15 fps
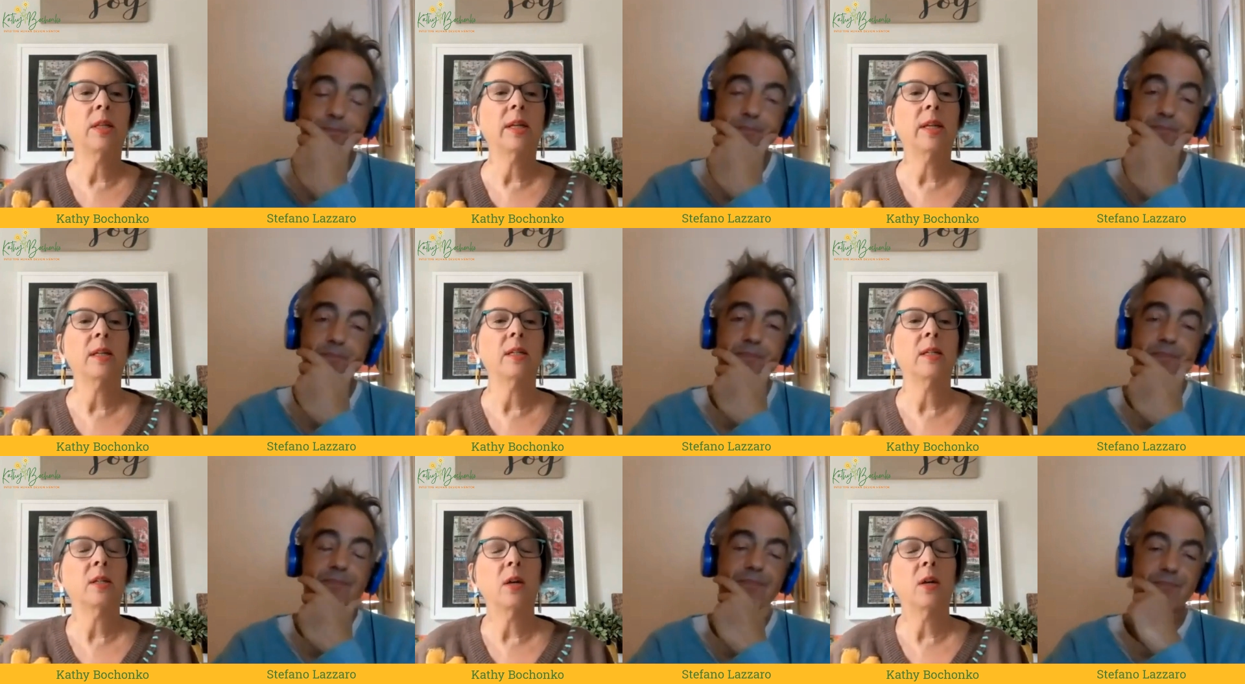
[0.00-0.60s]
Speaker 1: with
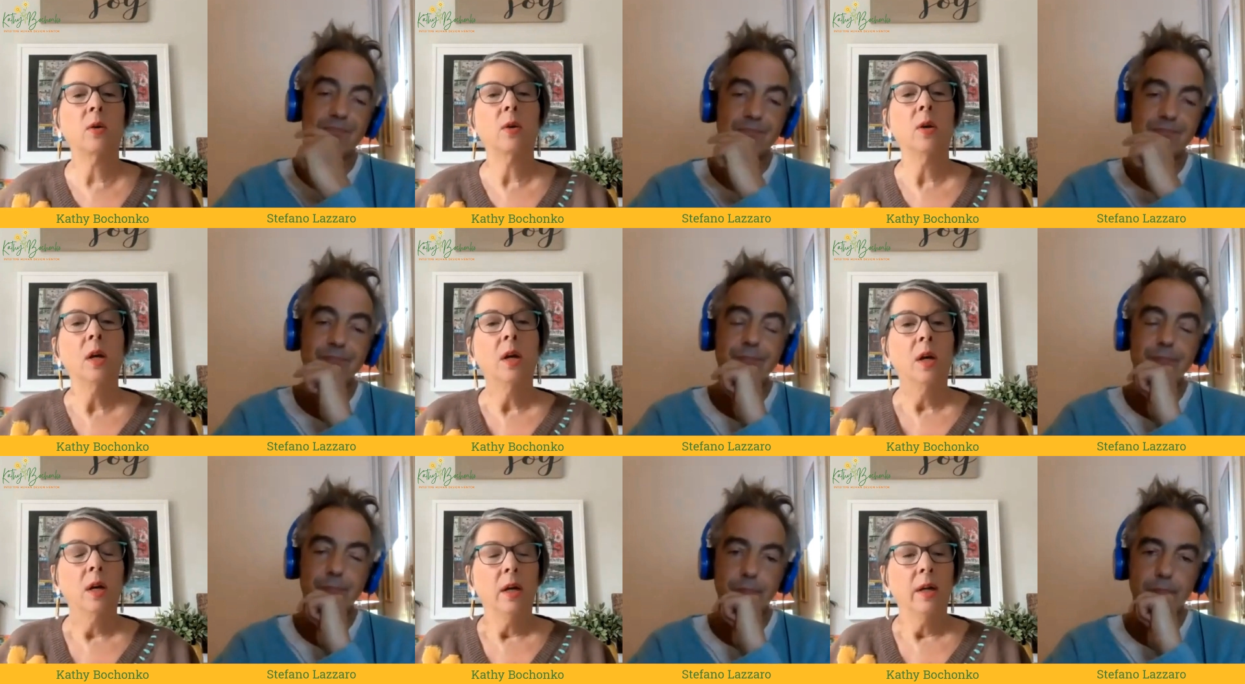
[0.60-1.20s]
things. So
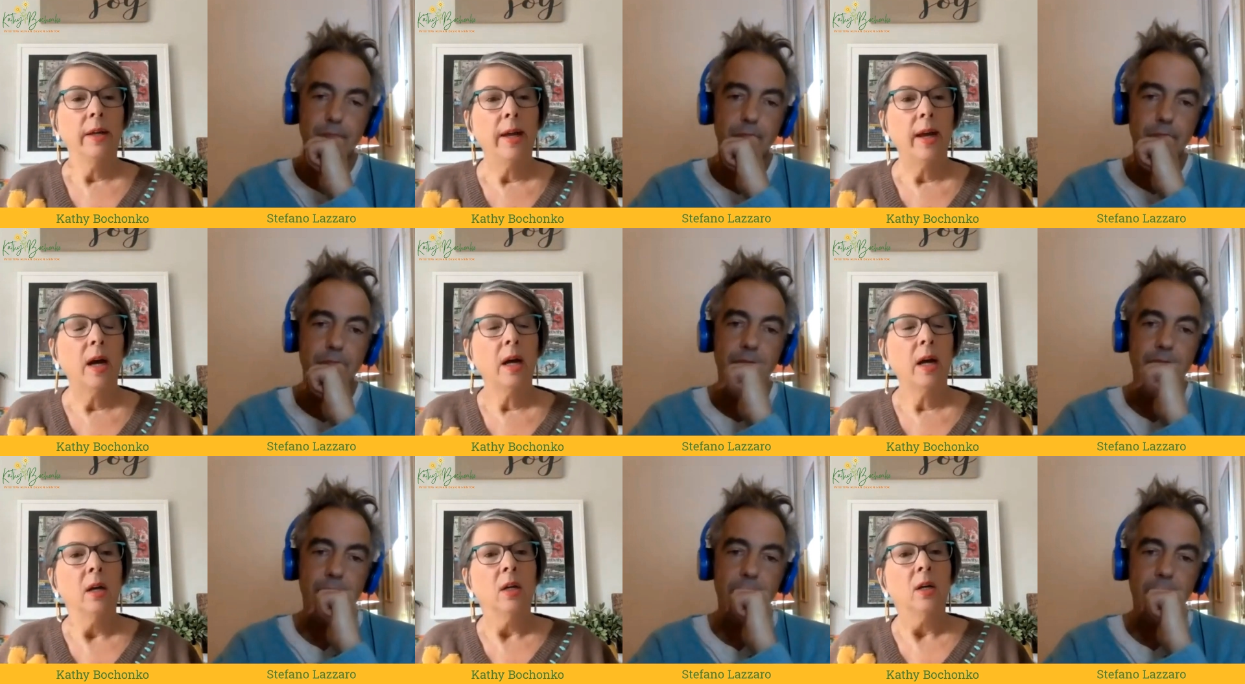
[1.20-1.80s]

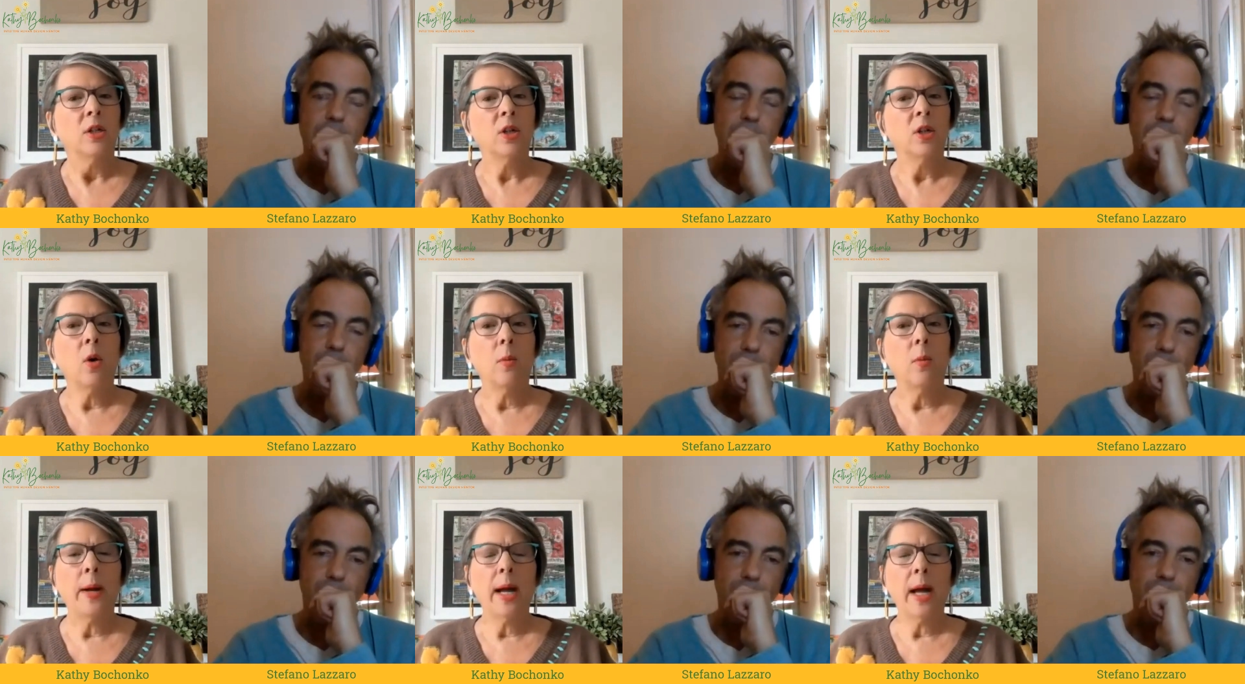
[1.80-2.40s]
yeah.
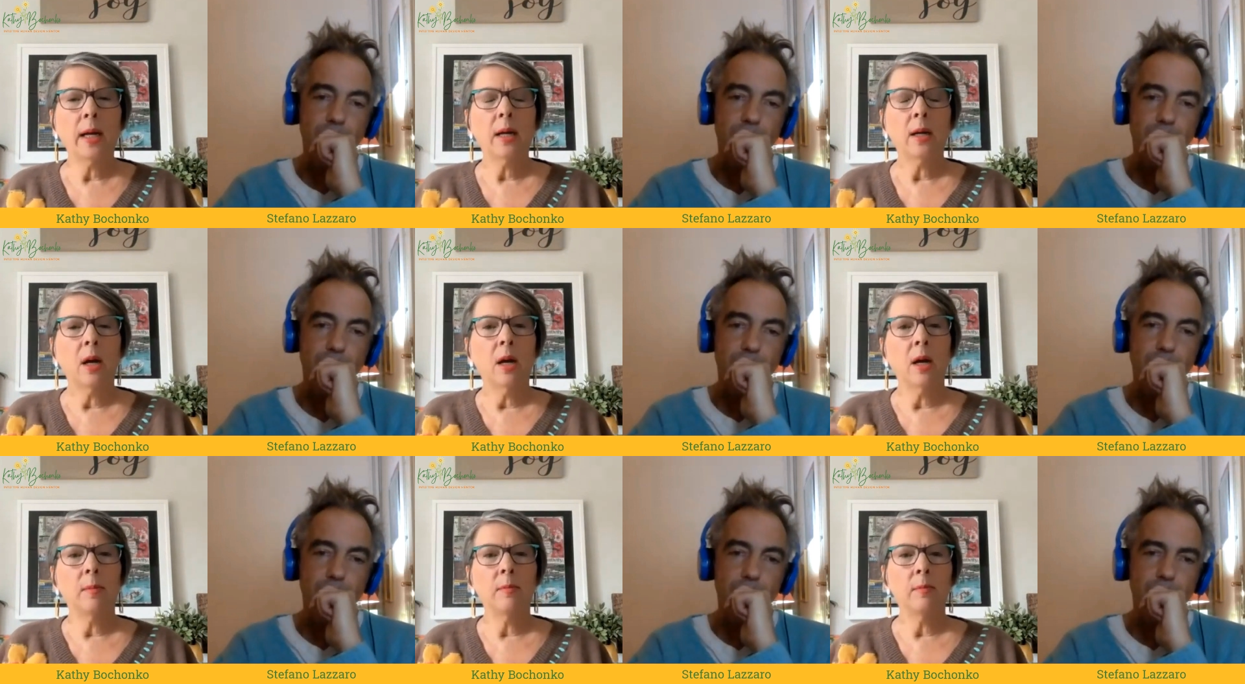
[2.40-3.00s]
So back
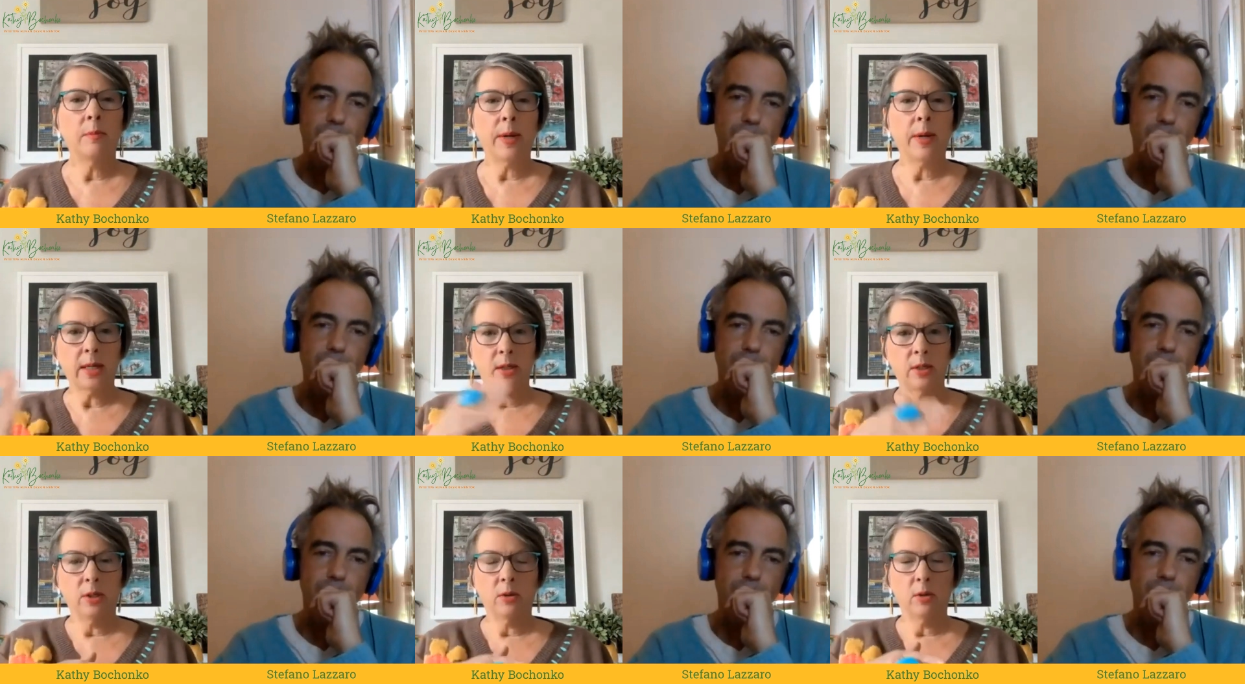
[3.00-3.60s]
um
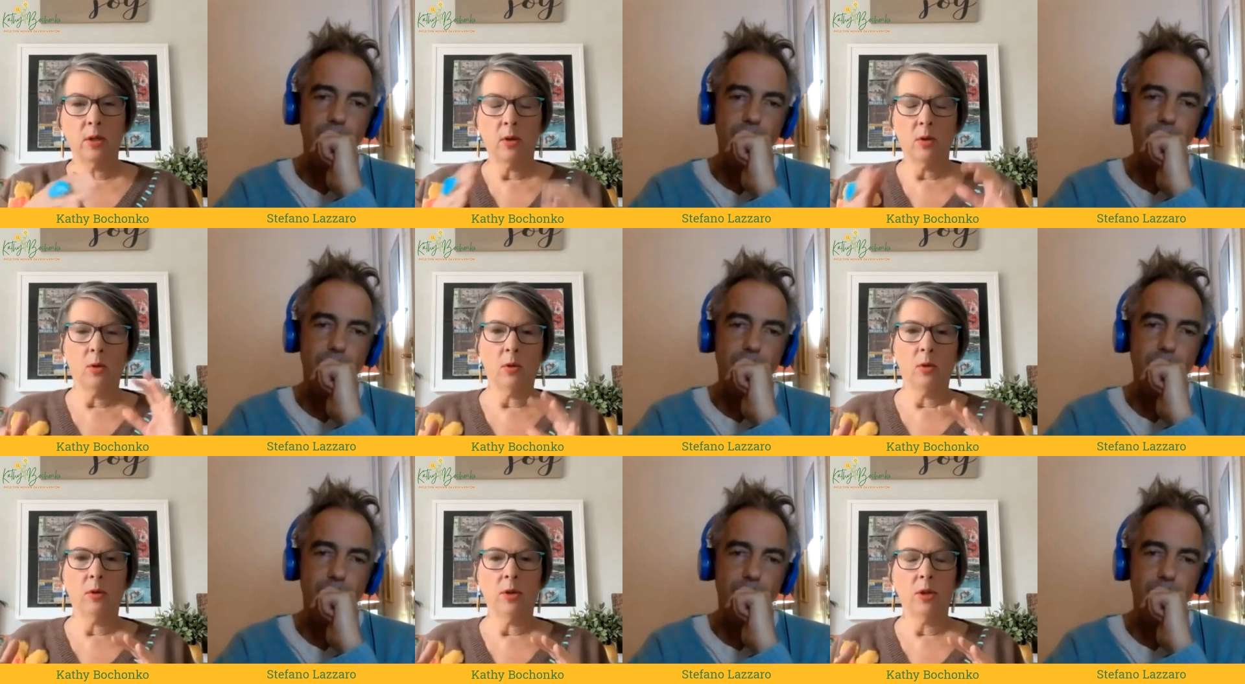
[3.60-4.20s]
back to the
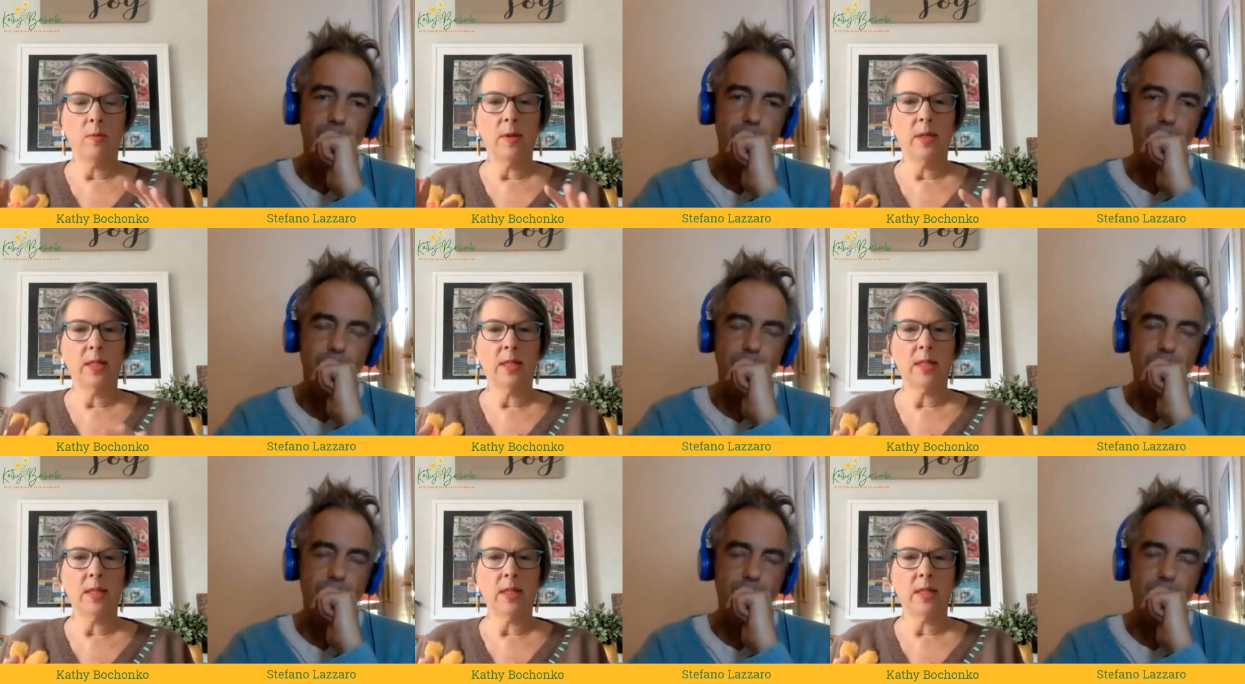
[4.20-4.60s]
whole human